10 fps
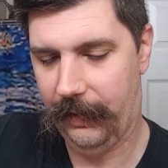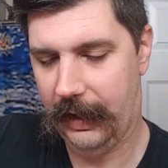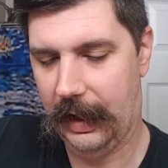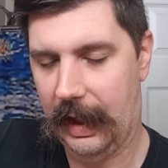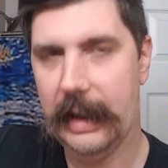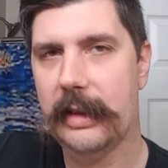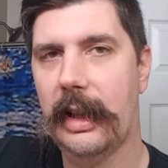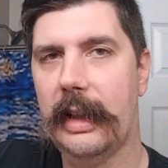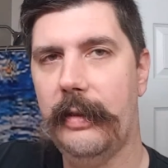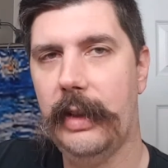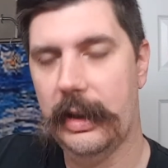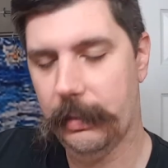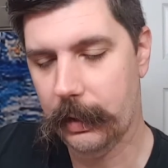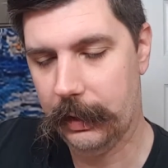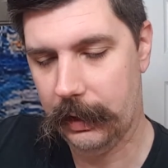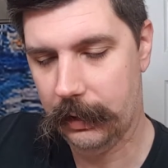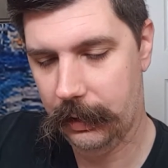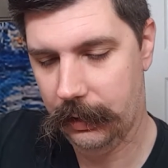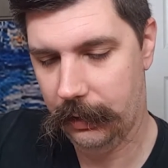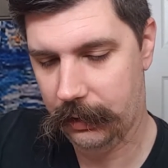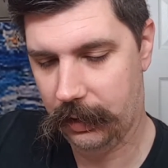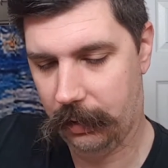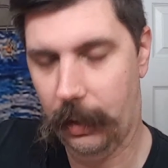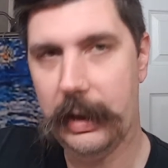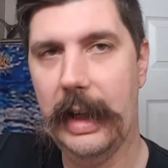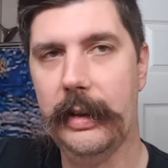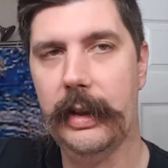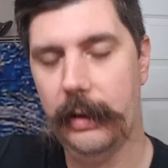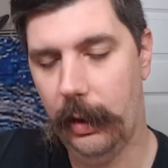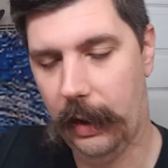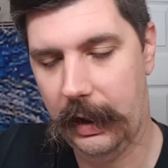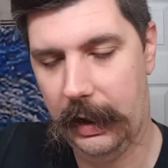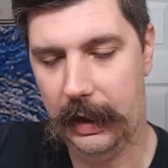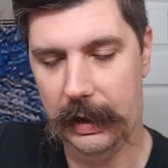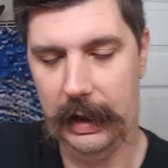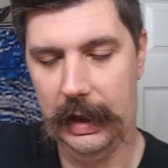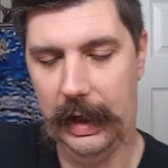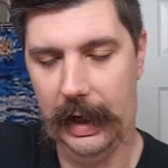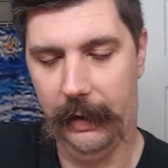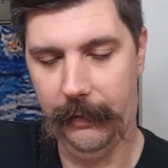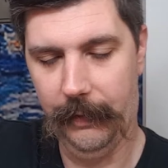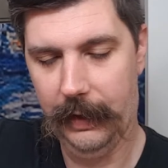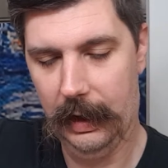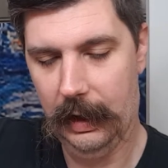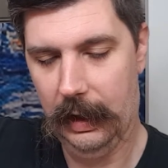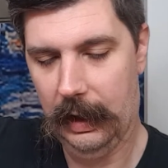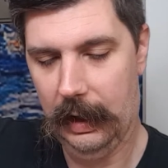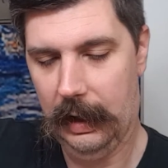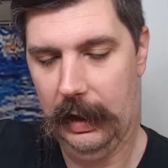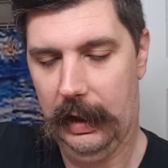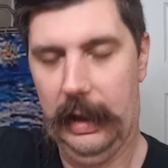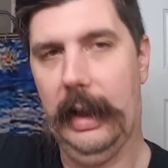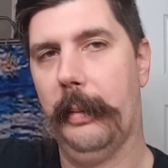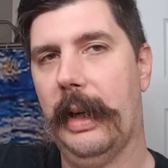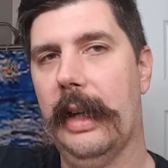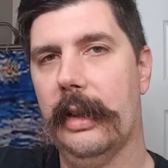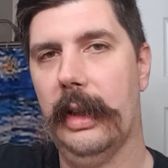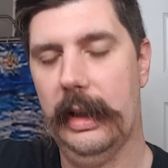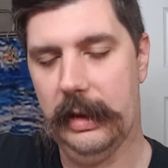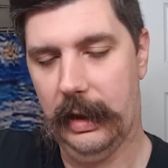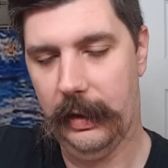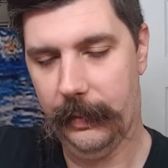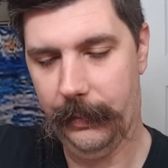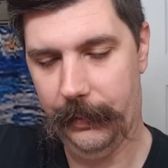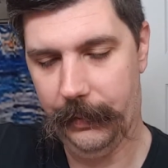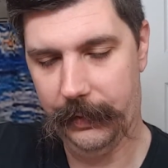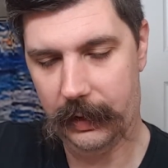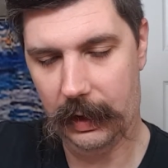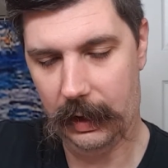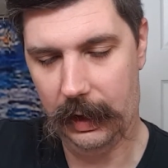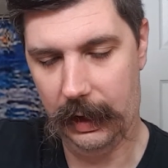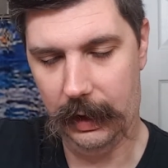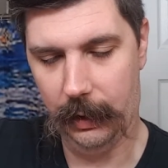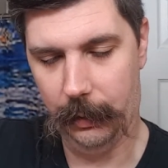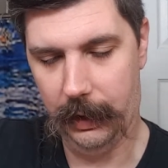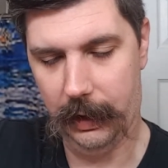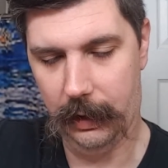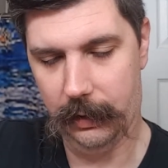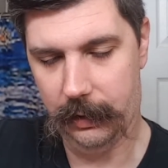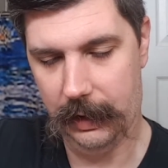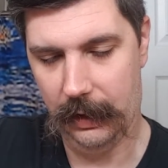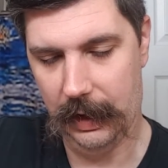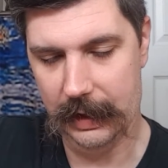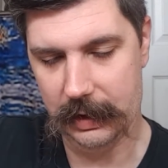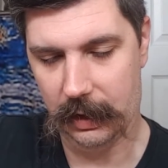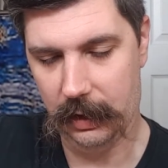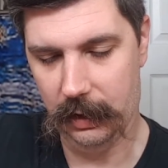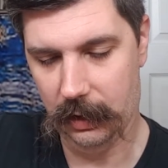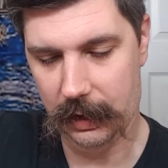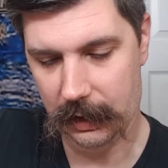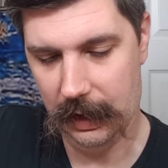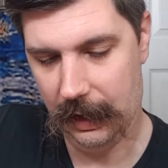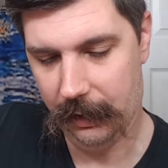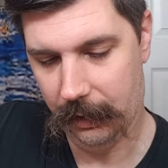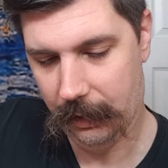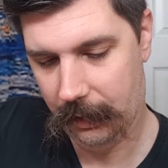I just like giving you guys a real deal. Just throw it down there, no editing, get it out. And I'm kind of lazy. There we go. Now that's a good looking lather.